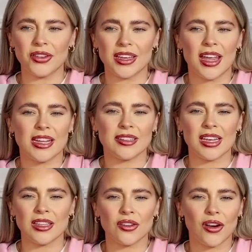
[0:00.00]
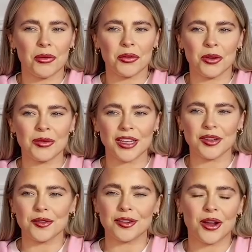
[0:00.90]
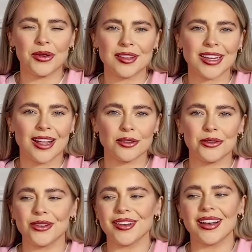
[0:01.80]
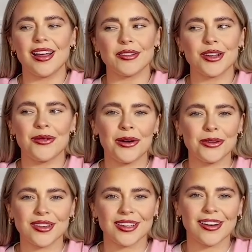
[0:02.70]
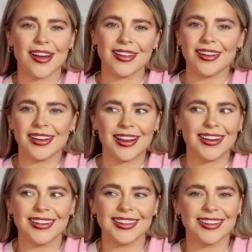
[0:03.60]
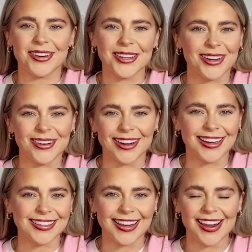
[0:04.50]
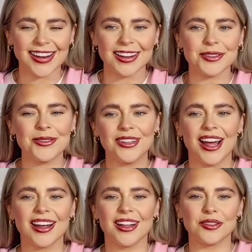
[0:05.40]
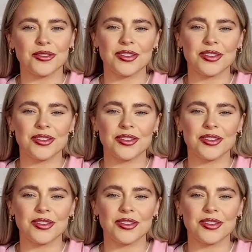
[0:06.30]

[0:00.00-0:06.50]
Like at 18, you're growing up, like you're just going into adulthood, you're allowed to go out and you're like, you got, an idea, like it's all that kind of stuff.